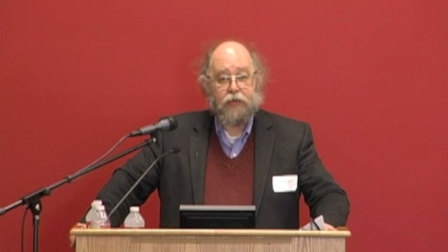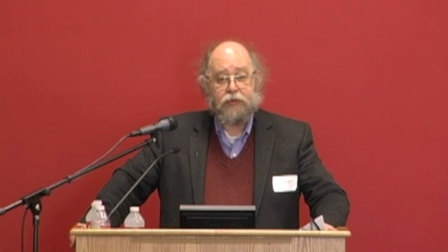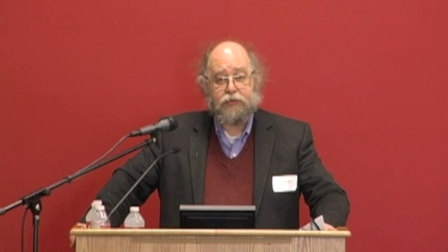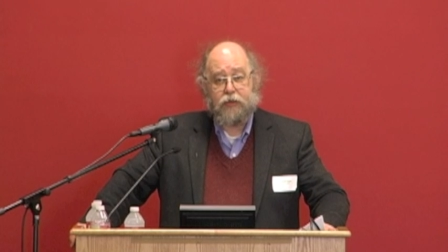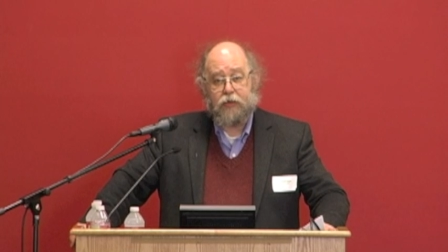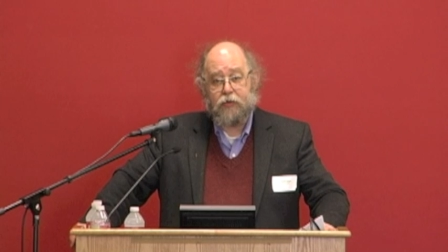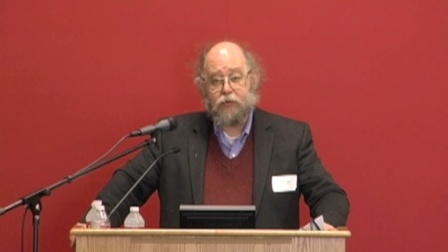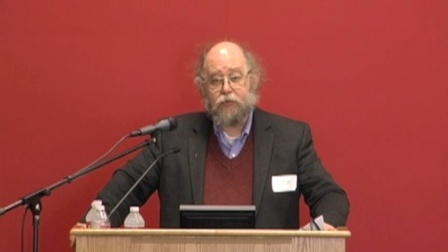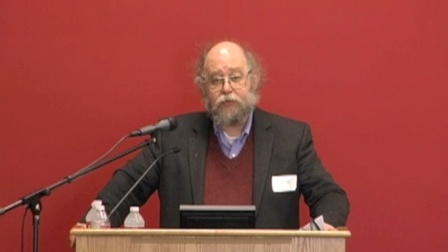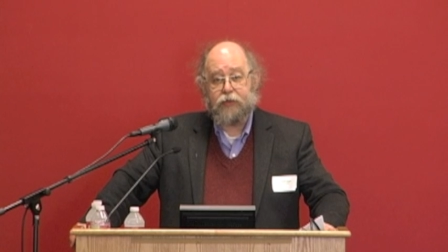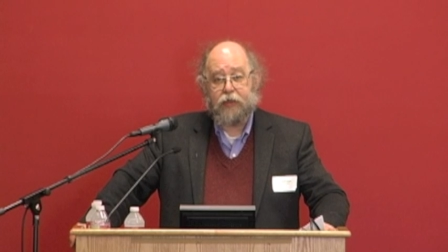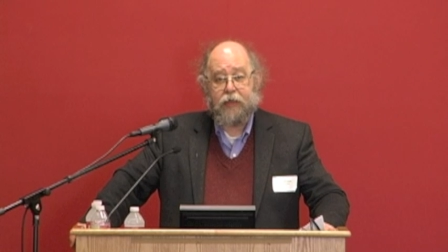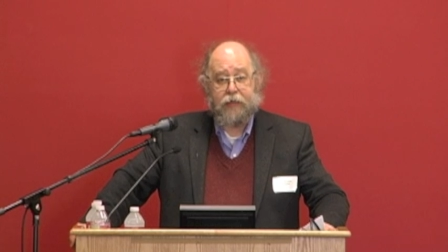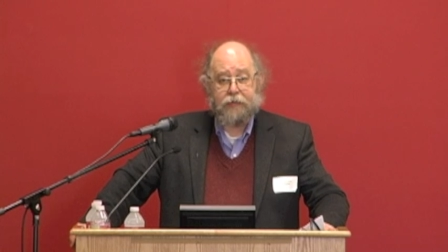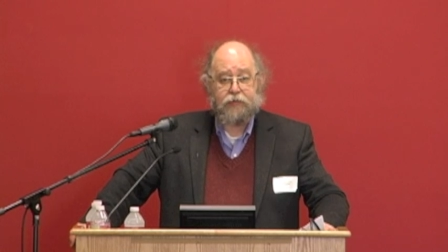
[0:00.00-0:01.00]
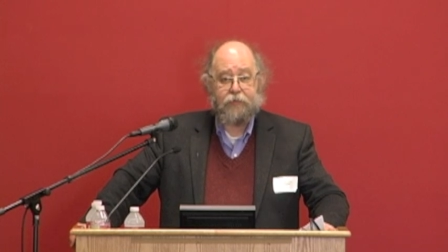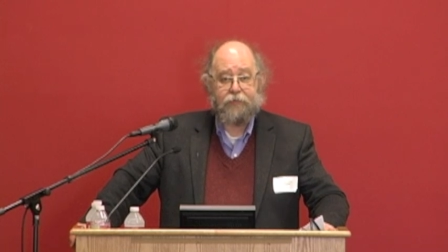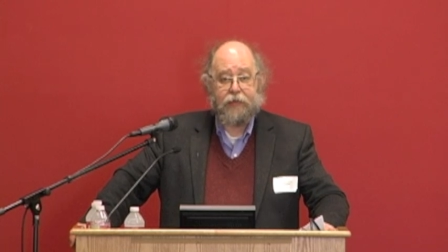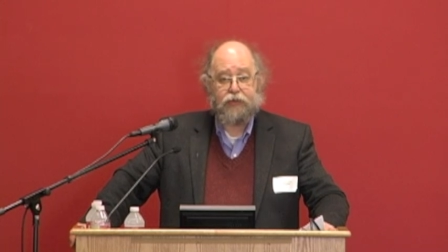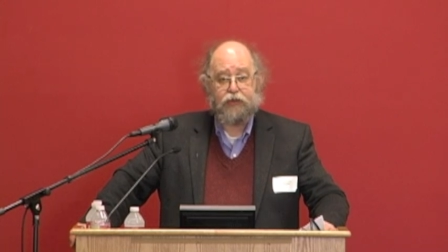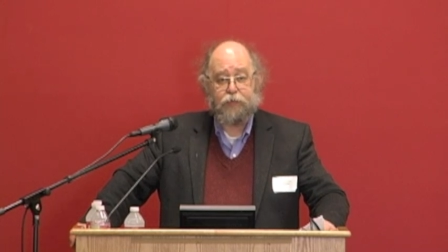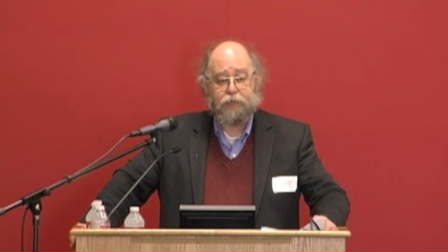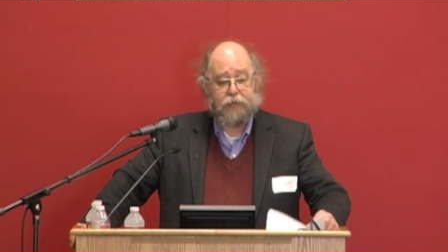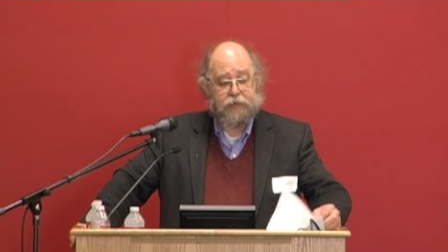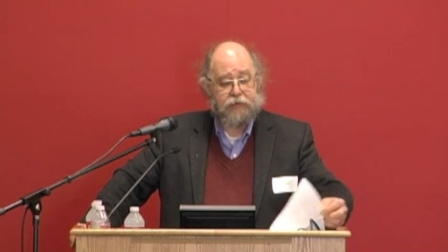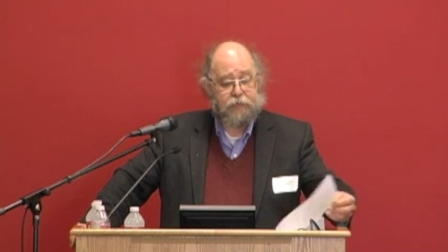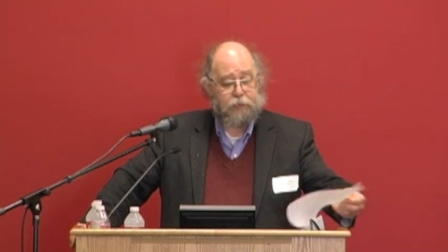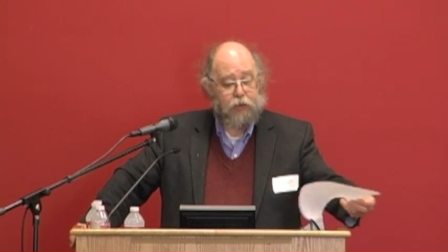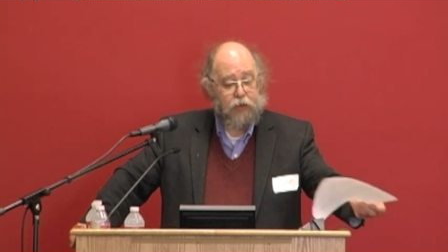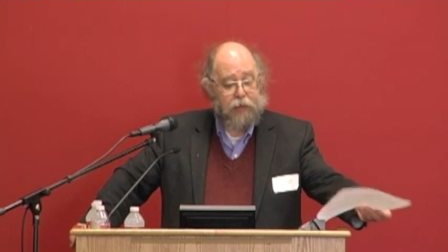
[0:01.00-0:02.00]
So the conservation
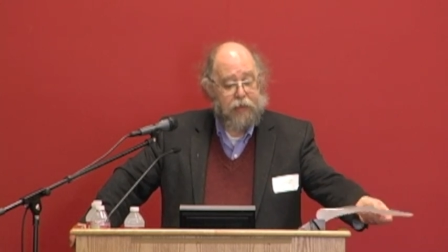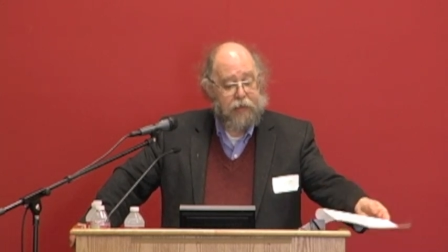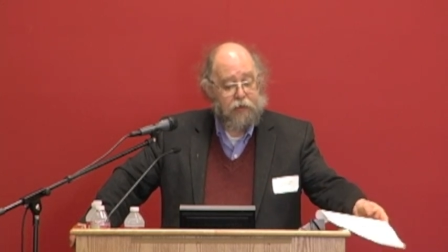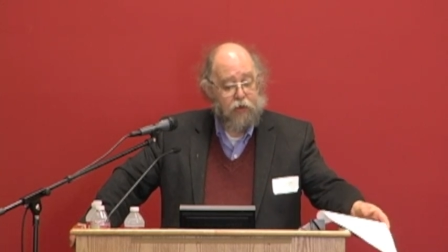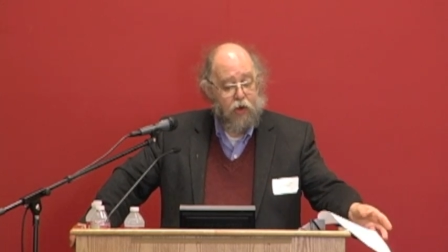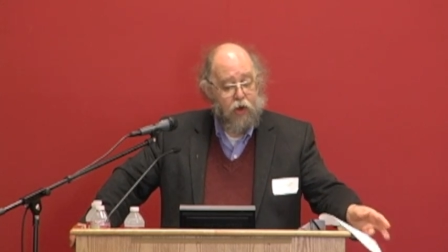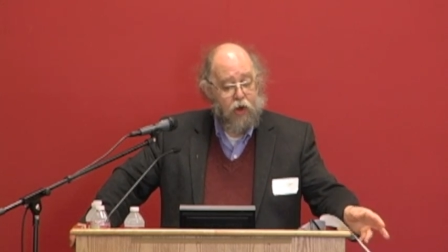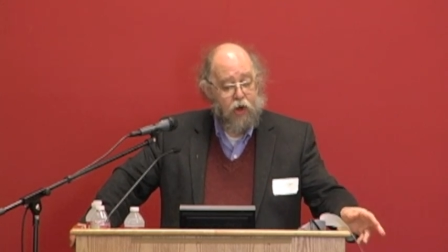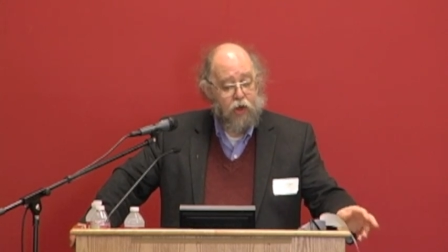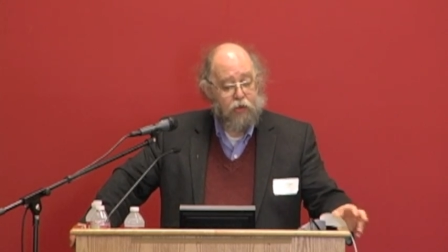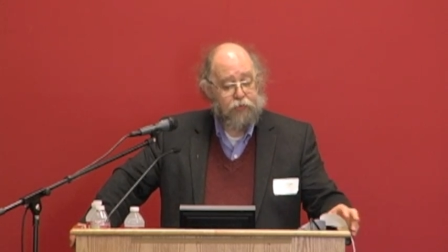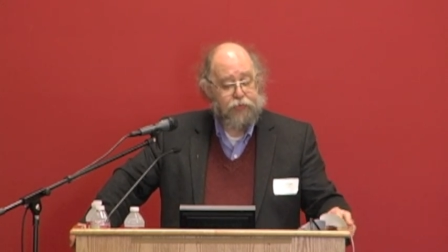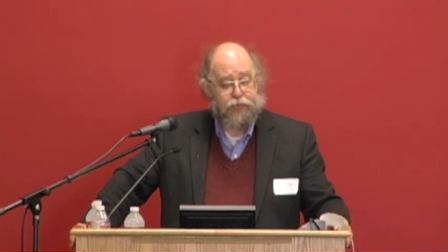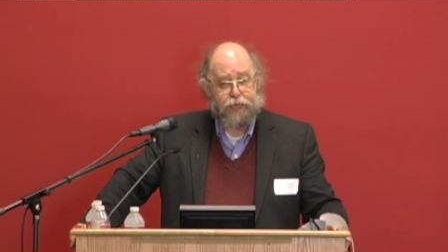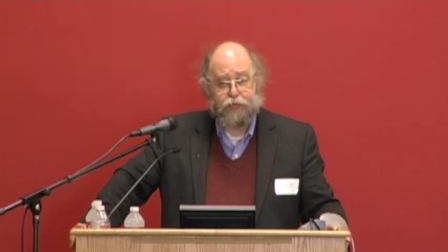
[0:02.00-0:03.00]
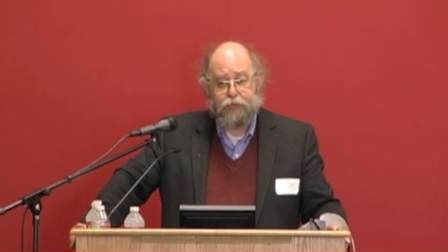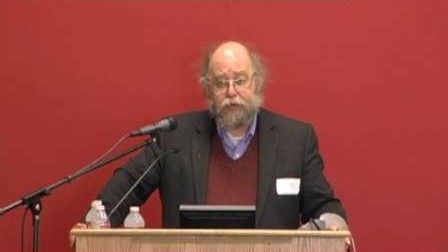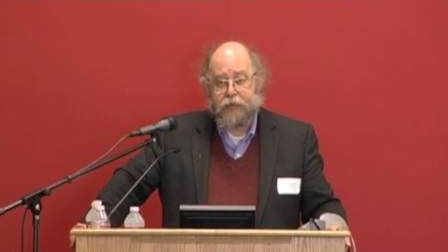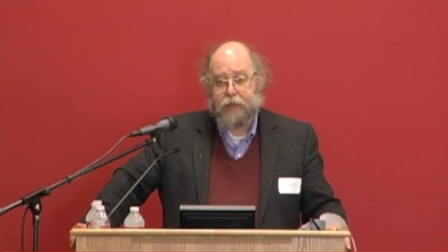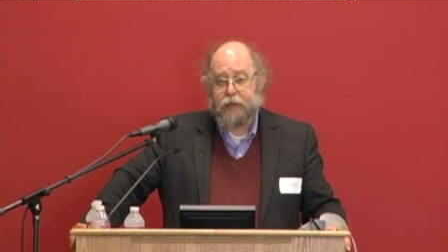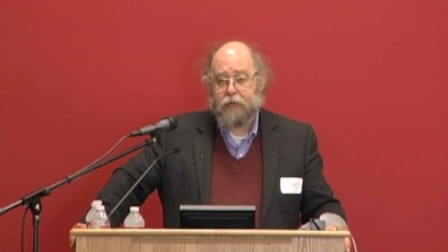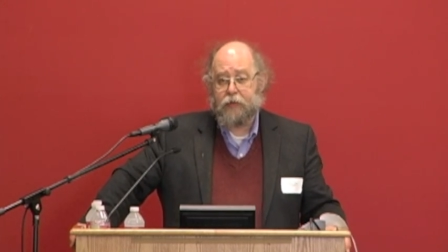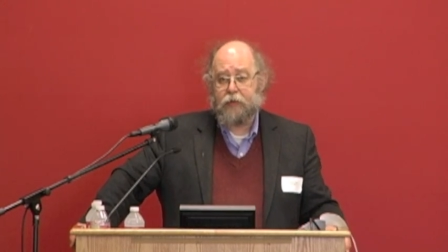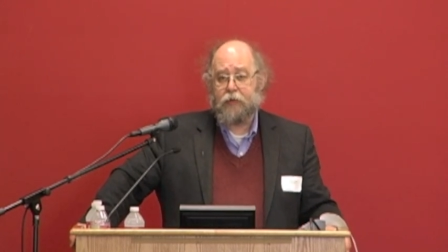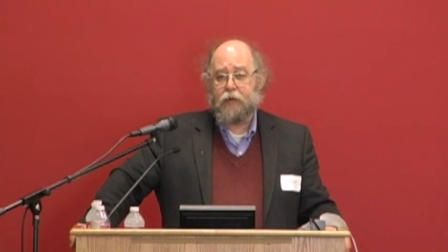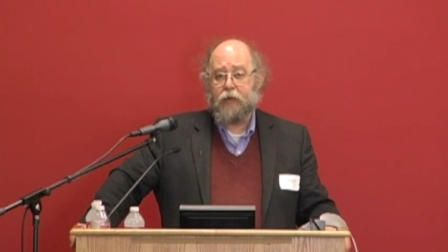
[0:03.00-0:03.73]
principle and all three